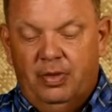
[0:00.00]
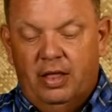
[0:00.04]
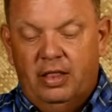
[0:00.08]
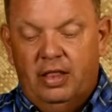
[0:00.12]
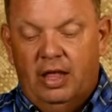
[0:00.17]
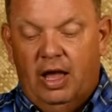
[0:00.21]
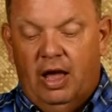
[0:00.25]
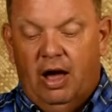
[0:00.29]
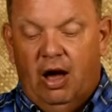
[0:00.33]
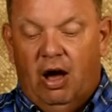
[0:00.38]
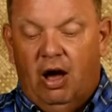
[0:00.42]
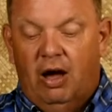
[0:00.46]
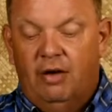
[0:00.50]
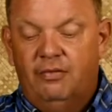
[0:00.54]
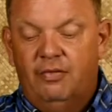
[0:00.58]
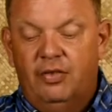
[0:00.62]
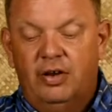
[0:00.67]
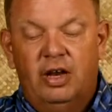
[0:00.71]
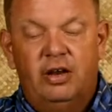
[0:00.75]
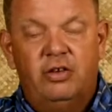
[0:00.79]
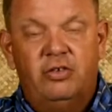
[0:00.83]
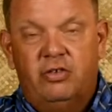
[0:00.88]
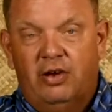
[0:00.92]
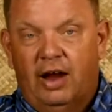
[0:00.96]
They
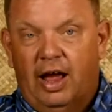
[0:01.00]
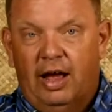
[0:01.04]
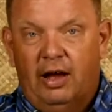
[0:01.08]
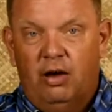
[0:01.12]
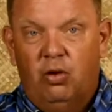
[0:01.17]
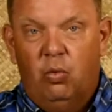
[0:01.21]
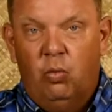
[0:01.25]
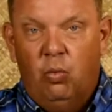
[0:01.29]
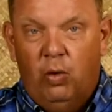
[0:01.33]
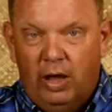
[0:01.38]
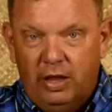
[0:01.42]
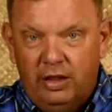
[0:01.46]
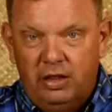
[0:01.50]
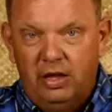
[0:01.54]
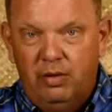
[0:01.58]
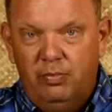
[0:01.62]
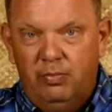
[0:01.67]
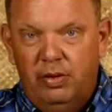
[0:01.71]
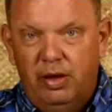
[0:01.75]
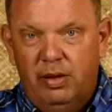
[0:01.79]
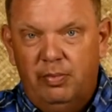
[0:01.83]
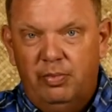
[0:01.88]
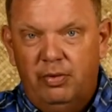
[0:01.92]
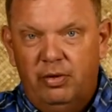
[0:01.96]
often attract wealthy
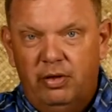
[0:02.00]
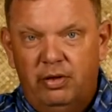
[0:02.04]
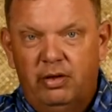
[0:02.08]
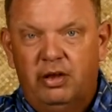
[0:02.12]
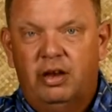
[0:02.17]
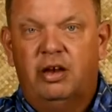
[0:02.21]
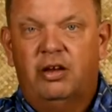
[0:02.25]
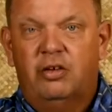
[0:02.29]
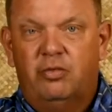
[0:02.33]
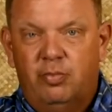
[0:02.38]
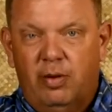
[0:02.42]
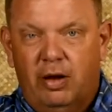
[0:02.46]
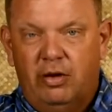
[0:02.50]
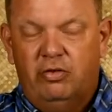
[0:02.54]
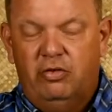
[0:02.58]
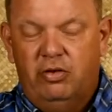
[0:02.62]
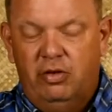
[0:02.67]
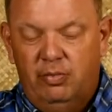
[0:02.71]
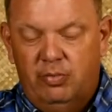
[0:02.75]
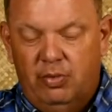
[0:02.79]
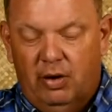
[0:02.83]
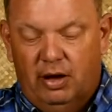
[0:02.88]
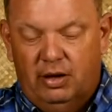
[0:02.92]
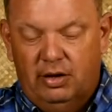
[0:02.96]
people, and
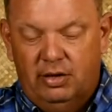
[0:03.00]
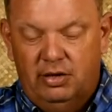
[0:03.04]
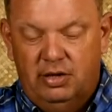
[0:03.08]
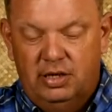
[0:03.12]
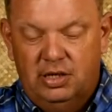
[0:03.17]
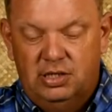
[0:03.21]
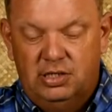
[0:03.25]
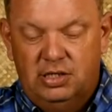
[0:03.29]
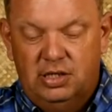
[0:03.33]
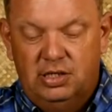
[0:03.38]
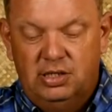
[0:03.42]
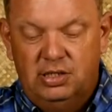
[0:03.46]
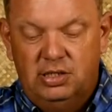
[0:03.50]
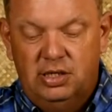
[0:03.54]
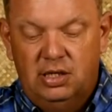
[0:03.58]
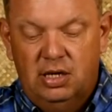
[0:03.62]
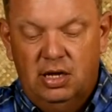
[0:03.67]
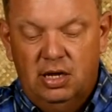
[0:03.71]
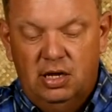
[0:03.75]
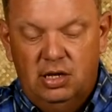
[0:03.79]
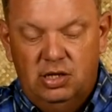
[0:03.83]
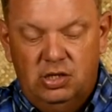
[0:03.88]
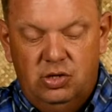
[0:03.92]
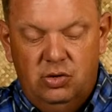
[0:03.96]
especially politicians,
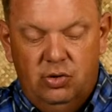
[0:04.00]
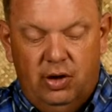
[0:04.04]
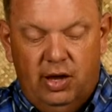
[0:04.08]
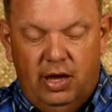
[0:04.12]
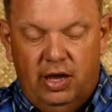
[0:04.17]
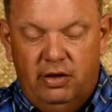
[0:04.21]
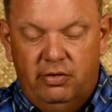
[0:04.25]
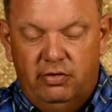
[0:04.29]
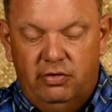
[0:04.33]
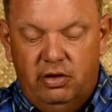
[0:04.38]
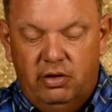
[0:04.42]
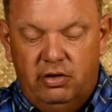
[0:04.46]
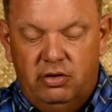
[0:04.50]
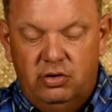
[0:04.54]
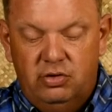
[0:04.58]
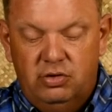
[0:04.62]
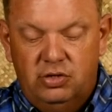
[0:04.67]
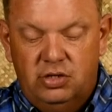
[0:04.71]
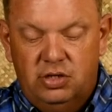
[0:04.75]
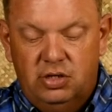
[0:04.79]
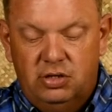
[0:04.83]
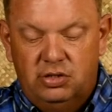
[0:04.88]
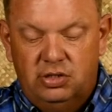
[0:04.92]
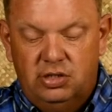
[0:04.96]
to an
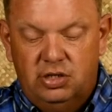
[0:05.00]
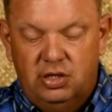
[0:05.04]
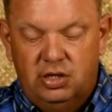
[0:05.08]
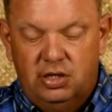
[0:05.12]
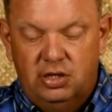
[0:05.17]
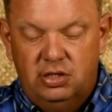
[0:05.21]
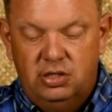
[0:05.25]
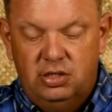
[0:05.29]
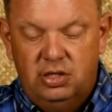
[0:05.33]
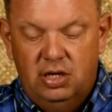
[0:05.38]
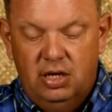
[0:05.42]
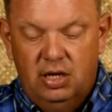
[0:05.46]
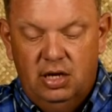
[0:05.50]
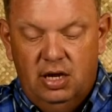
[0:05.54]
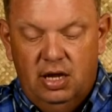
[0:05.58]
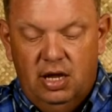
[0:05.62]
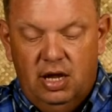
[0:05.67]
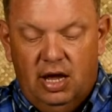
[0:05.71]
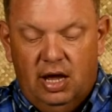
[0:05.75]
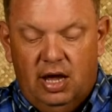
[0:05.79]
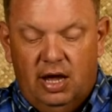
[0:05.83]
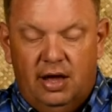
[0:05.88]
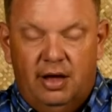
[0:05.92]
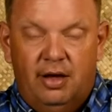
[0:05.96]
institutional church.
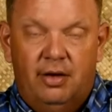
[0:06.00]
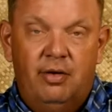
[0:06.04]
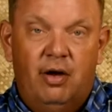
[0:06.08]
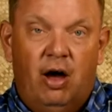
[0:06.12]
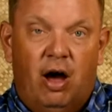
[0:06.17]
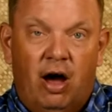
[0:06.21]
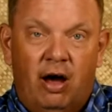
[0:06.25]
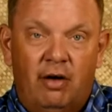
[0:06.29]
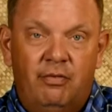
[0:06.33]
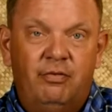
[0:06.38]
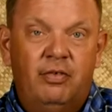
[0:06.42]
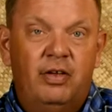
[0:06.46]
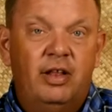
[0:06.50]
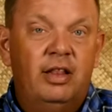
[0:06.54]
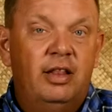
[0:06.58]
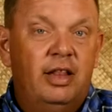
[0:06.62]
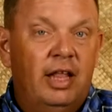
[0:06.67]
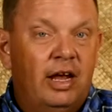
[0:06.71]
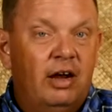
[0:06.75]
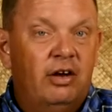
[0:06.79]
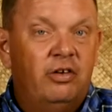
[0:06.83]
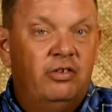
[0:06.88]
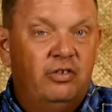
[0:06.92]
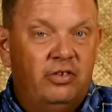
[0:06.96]
Often
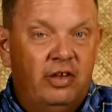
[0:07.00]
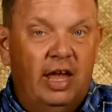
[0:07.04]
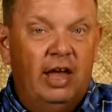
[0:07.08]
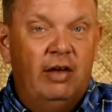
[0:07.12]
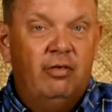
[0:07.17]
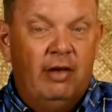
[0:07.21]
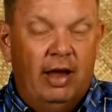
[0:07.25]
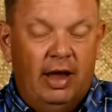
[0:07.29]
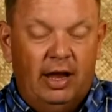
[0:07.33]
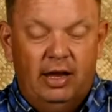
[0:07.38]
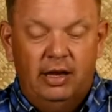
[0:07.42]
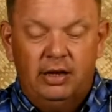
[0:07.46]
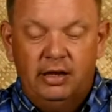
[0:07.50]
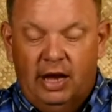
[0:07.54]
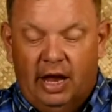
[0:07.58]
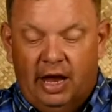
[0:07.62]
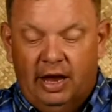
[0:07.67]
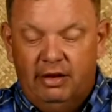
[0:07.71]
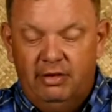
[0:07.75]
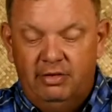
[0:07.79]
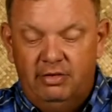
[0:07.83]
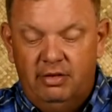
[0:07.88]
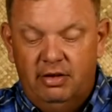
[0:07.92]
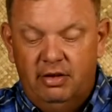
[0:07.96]
they are state
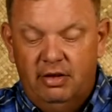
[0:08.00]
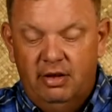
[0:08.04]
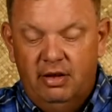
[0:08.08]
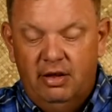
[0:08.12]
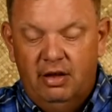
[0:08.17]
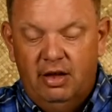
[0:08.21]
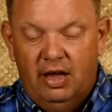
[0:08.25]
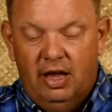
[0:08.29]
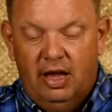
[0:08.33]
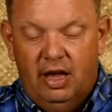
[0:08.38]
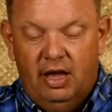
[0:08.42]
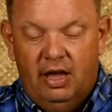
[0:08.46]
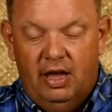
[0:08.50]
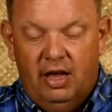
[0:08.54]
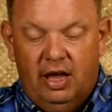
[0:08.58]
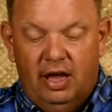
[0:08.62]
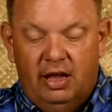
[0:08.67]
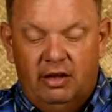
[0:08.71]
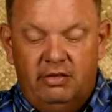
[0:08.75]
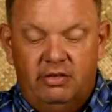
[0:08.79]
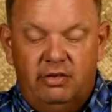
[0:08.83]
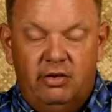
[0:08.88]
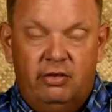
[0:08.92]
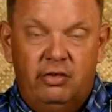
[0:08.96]
recognized,
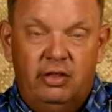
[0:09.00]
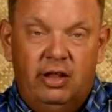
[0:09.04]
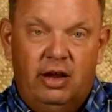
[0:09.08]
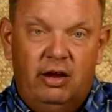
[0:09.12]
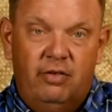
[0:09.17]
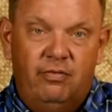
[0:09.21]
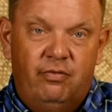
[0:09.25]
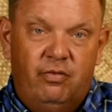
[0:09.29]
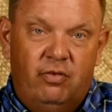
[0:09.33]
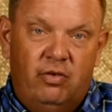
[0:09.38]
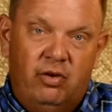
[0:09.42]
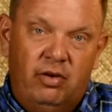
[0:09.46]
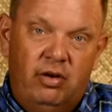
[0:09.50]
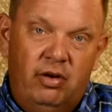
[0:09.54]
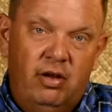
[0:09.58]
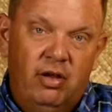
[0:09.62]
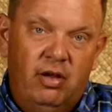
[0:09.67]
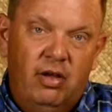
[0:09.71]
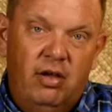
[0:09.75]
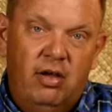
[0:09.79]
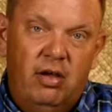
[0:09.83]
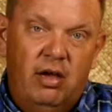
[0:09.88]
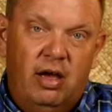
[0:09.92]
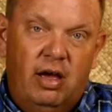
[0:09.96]
and so therefore
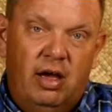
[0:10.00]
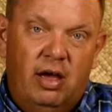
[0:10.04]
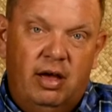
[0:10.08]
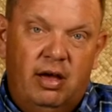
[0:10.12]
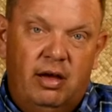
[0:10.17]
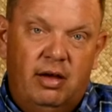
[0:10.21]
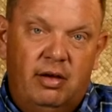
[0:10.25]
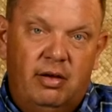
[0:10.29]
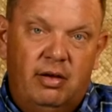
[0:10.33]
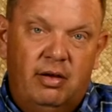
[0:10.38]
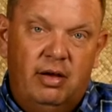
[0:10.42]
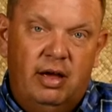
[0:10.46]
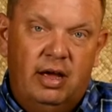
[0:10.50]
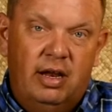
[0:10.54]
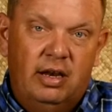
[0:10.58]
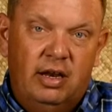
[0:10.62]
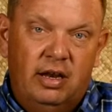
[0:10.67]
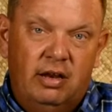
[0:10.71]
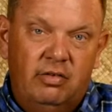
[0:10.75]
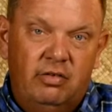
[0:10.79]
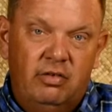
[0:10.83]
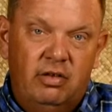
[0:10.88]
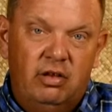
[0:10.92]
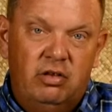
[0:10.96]
an
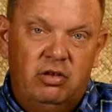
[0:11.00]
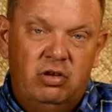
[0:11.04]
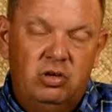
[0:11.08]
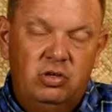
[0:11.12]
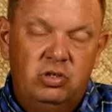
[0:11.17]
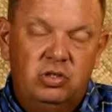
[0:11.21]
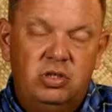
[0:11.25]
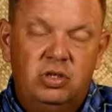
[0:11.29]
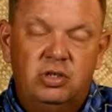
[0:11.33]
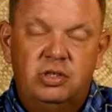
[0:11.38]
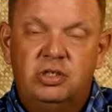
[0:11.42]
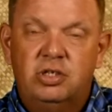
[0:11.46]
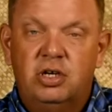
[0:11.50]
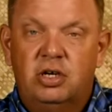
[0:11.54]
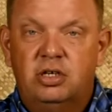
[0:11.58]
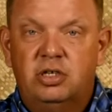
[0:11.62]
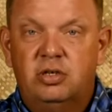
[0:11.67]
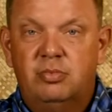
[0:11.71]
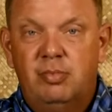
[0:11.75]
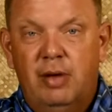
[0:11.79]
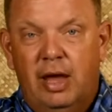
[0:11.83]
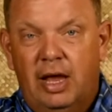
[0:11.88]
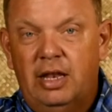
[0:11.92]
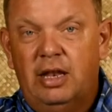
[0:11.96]
institutional
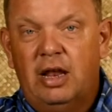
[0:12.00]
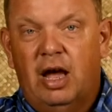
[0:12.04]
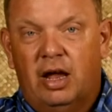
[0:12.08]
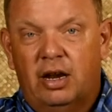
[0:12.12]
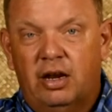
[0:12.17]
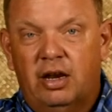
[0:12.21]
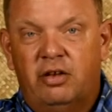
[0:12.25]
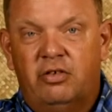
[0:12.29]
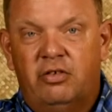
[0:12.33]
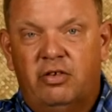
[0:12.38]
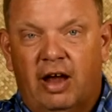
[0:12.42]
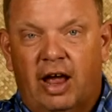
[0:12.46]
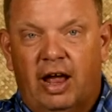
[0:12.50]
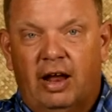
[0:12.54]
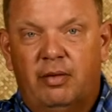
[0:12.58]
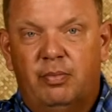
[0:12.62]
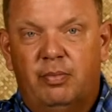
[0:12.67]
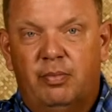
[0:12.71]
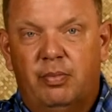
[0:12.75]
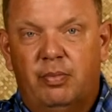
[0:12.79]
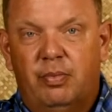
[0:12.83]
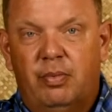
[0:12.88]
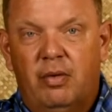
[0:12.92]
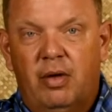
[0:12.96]
church may not attract
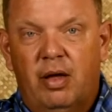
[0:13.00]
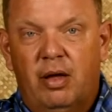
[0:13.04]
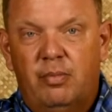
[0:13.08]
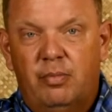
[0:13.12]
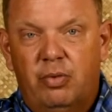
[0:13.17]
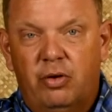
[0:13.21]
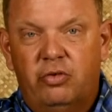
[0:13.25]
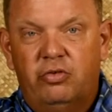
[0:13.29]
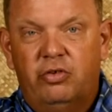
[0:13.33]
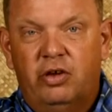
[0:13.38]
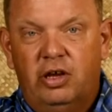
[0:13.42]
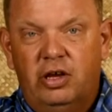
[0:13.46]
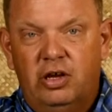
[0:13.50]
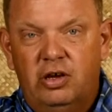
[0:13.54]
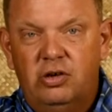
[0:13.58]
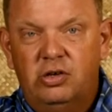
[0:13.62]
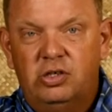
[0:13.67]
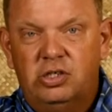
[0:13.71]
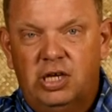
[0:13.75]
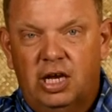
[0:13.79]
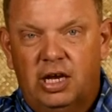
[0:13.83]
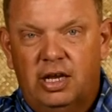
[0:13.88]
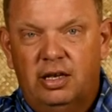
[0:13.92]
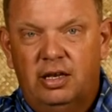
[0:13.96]

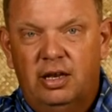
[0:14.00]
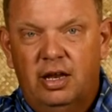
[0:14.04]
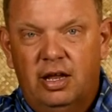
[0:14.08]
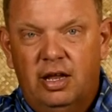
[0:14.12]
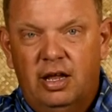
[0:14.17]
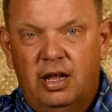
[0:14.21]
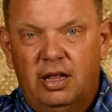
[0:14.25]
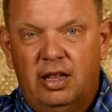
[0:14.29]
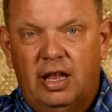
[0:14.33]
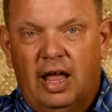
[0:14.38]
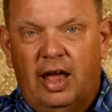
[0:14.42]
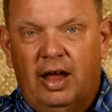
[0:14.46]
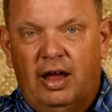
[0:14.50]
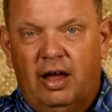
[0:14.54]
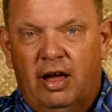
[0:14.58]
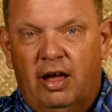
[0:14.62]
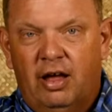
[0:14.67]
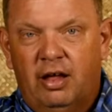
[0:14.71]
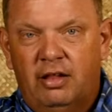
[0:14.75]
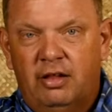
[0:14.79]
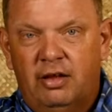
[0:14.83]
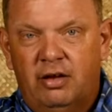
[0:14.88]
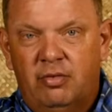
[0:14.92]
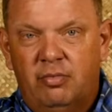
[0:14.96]
persecution like
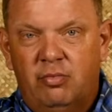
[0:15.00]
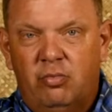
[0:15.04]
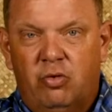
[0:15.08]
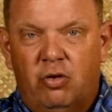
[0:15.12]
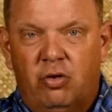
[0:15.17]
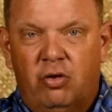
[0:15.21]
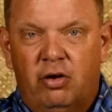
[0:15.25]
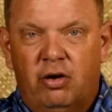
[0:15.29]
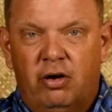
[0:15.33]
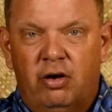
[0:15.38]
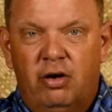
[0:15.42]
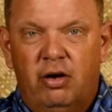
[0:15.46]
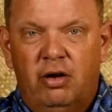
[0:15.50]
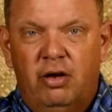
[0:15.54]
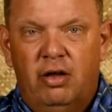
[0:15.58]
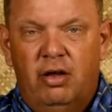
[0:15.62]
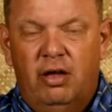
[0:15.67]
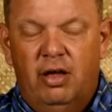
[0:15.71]
other more